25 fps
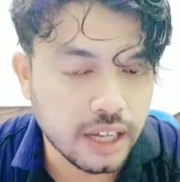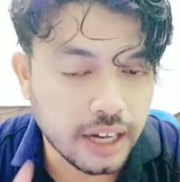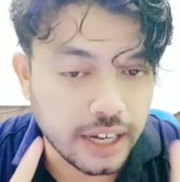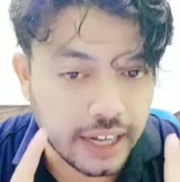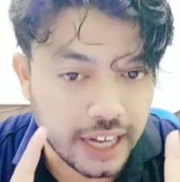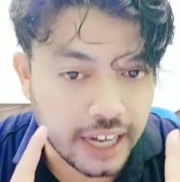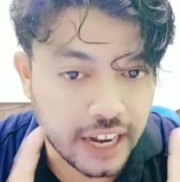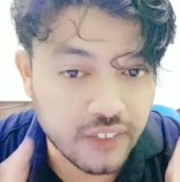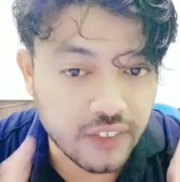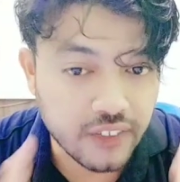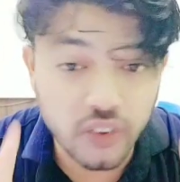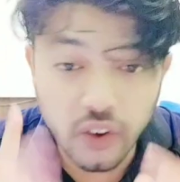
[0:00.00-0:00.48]

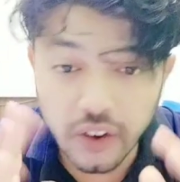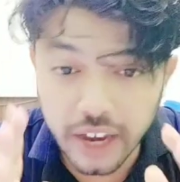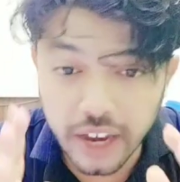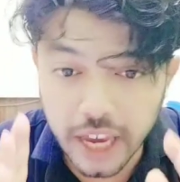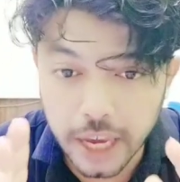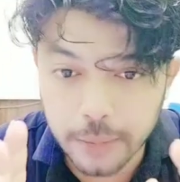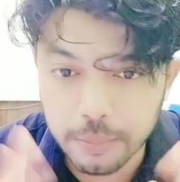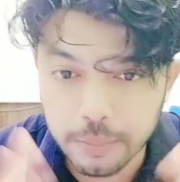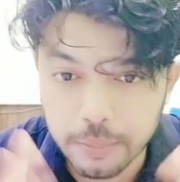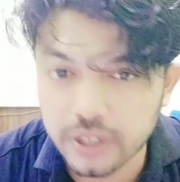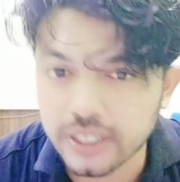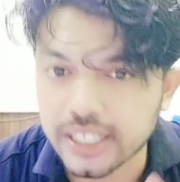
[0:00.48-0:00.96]
Never
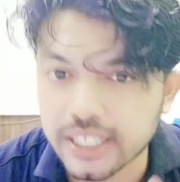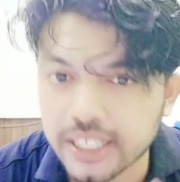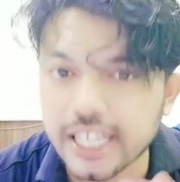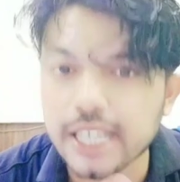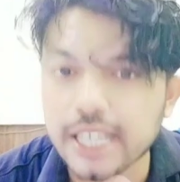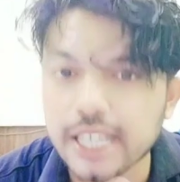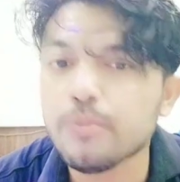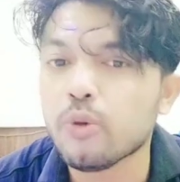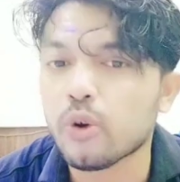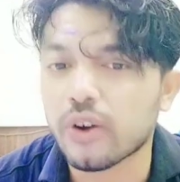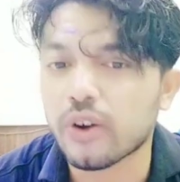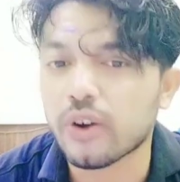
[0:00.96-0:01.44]
ever
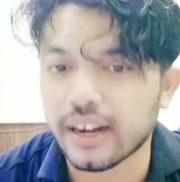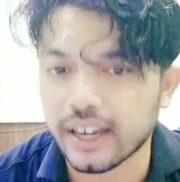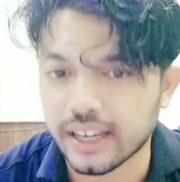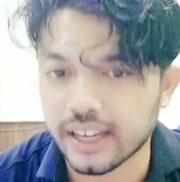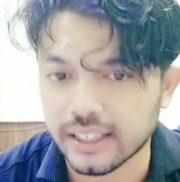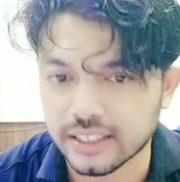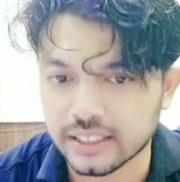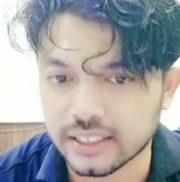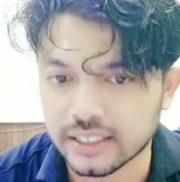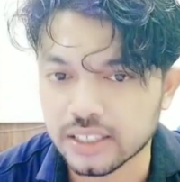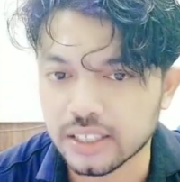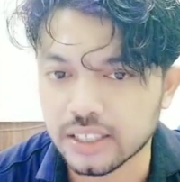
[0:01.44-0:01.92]

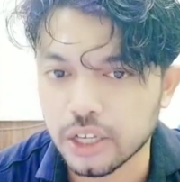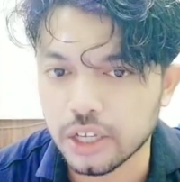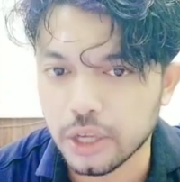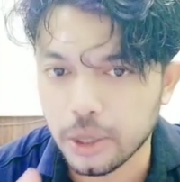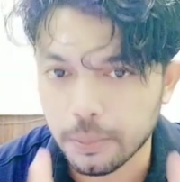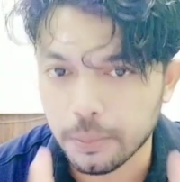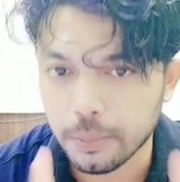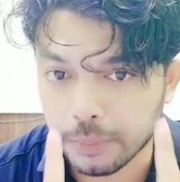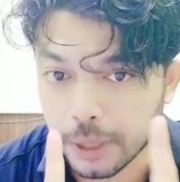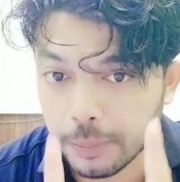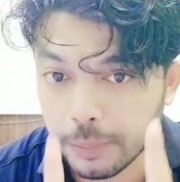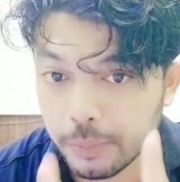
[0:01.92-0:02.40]
demoralize.
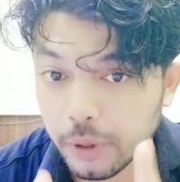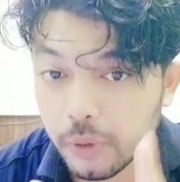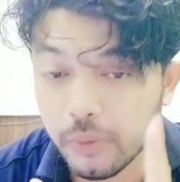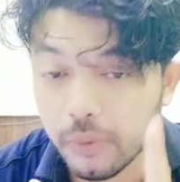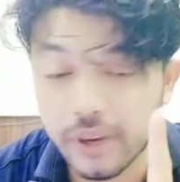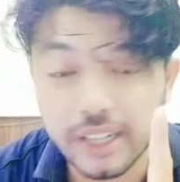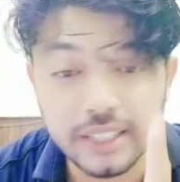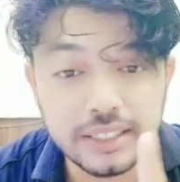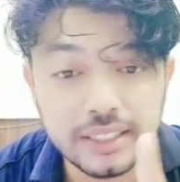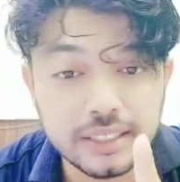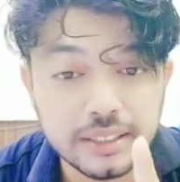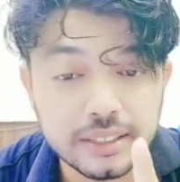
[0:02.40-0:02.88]
People
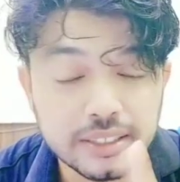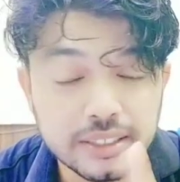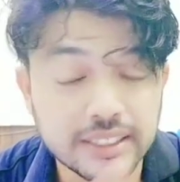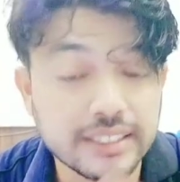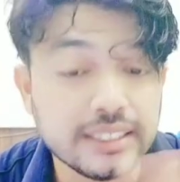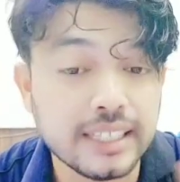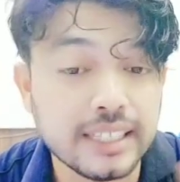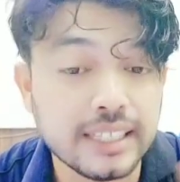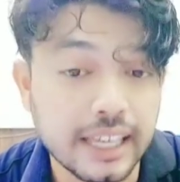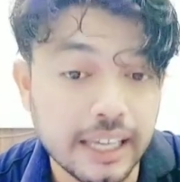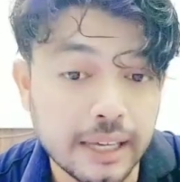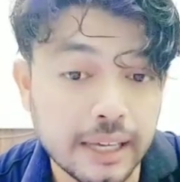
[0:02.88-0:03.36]
will
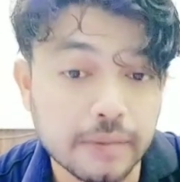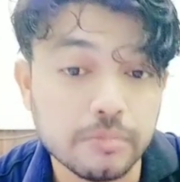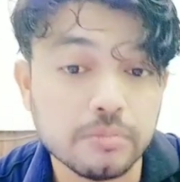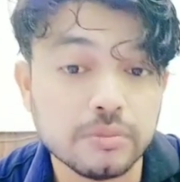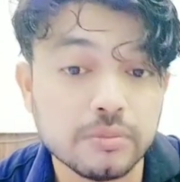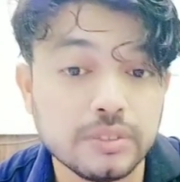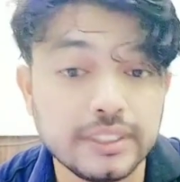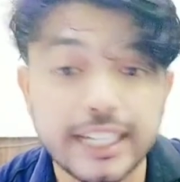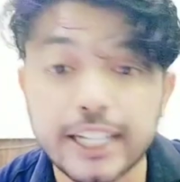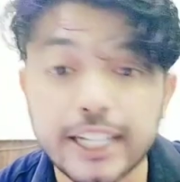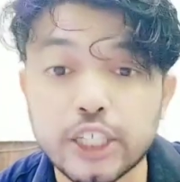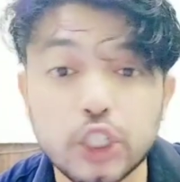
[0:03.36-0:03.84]
say
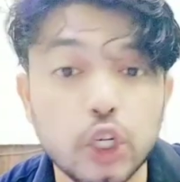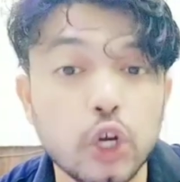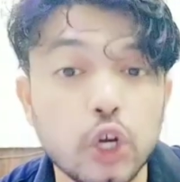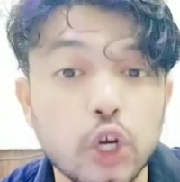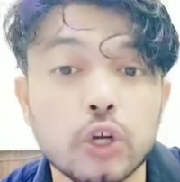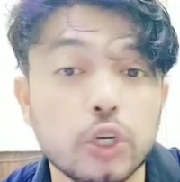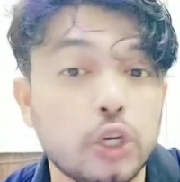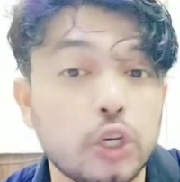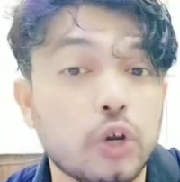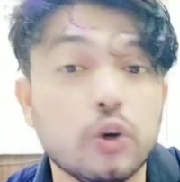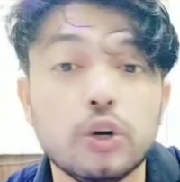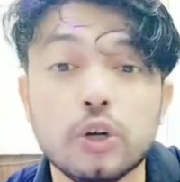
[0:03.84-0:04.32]
that
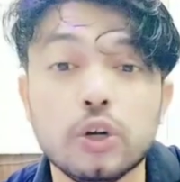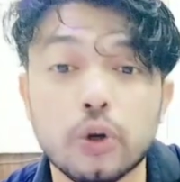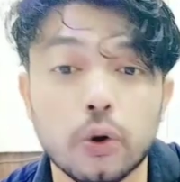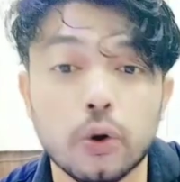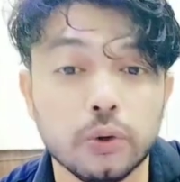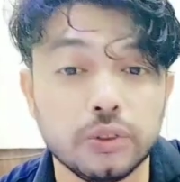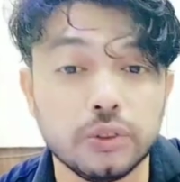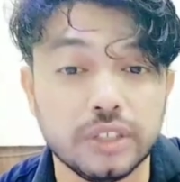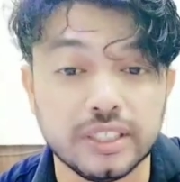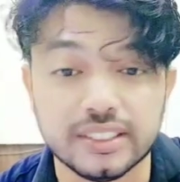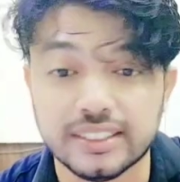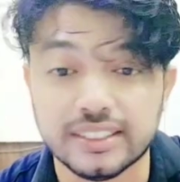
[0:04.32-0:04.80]
look, don't
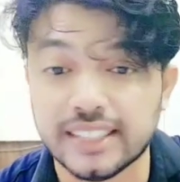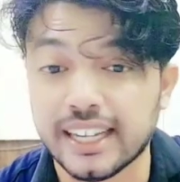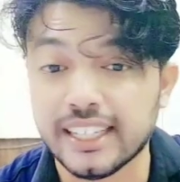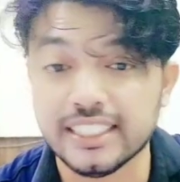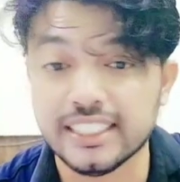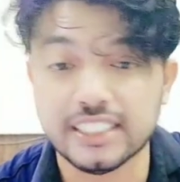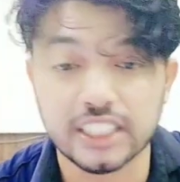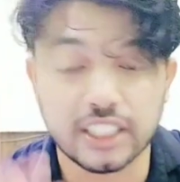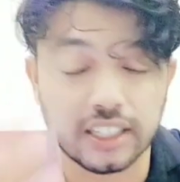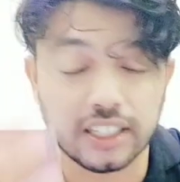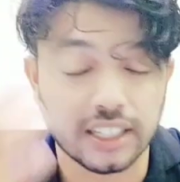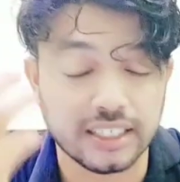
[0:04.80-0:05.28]
go this. There
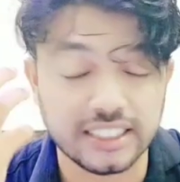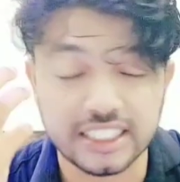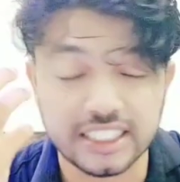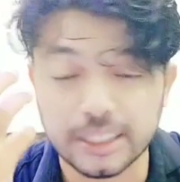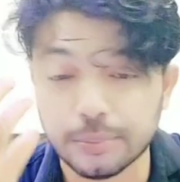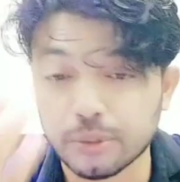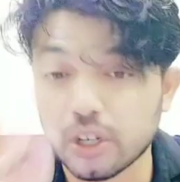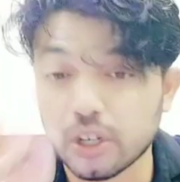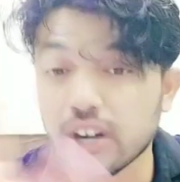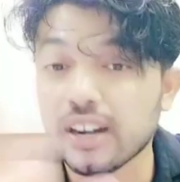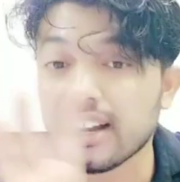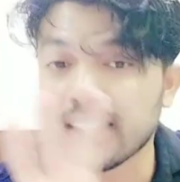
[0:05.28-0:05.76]
is a
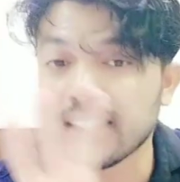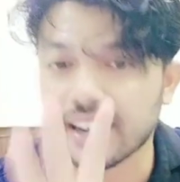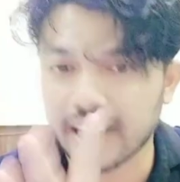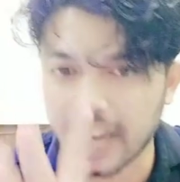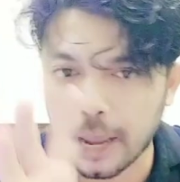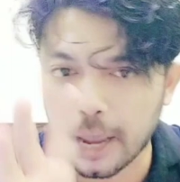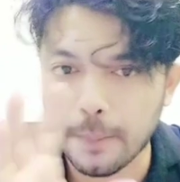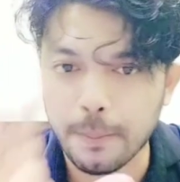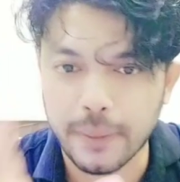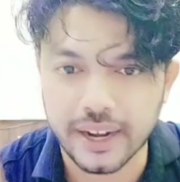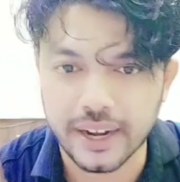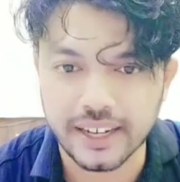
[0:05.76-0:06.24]
concept called
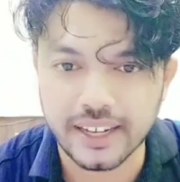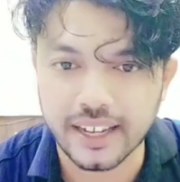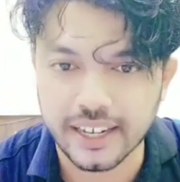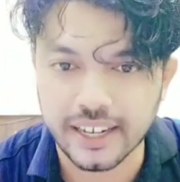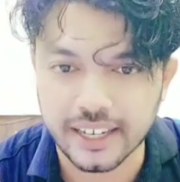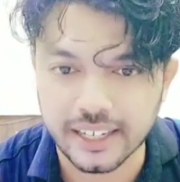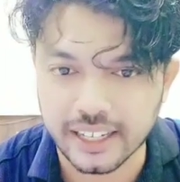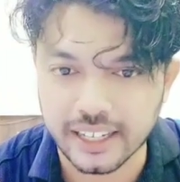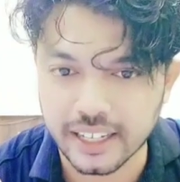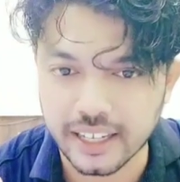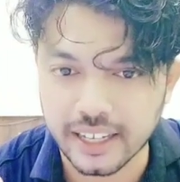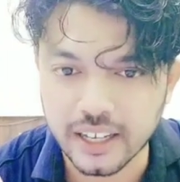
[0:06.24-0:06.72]
crab
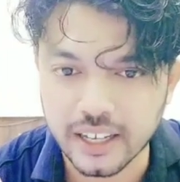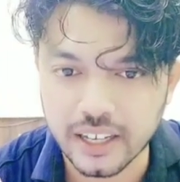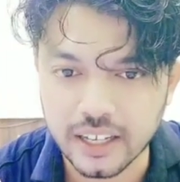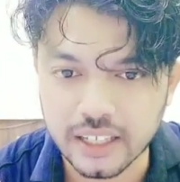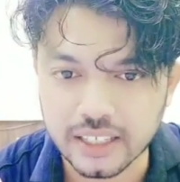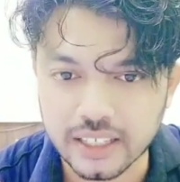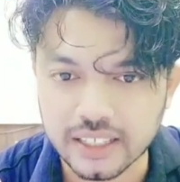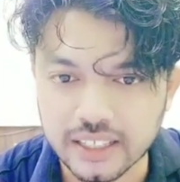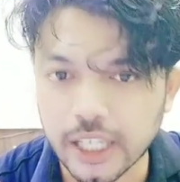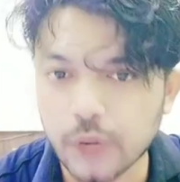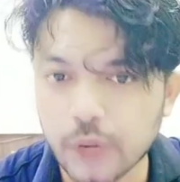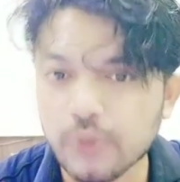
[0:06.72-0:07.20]
mentality.
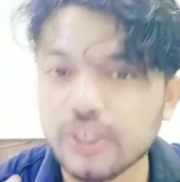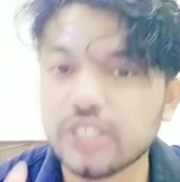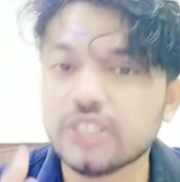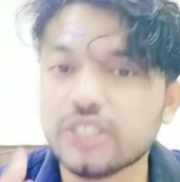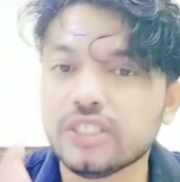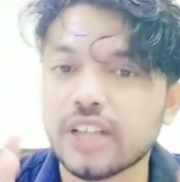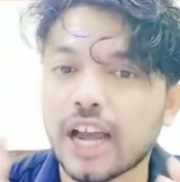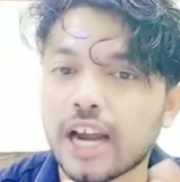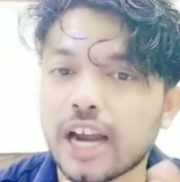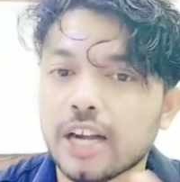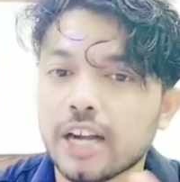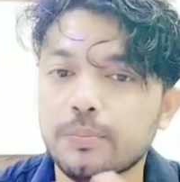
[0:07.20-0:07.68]
They will
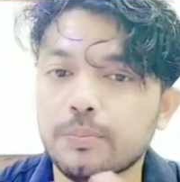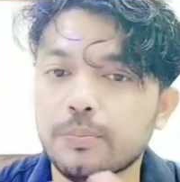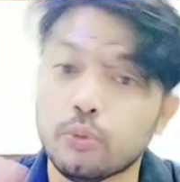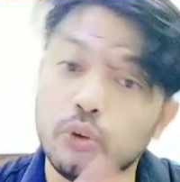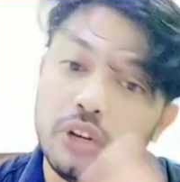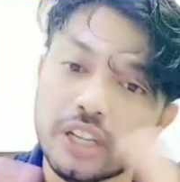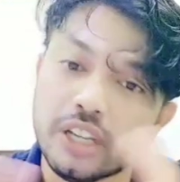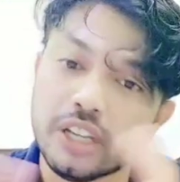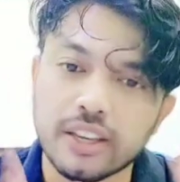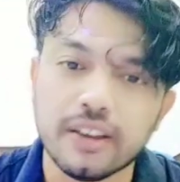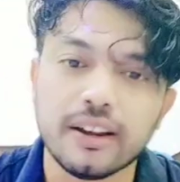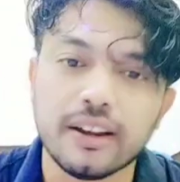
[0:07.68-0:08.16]
start
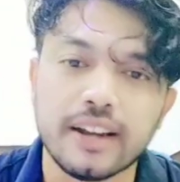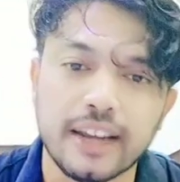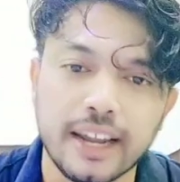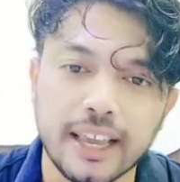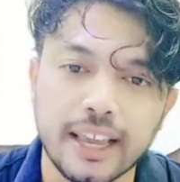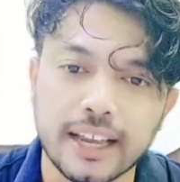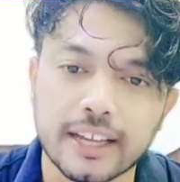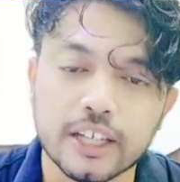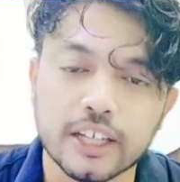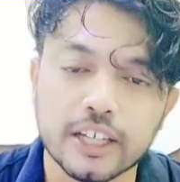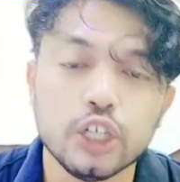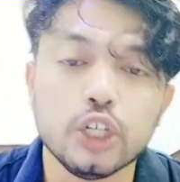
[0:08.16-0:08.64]
pulling your
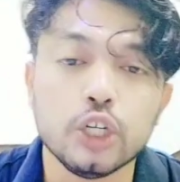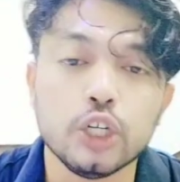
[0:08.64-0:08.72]
leg.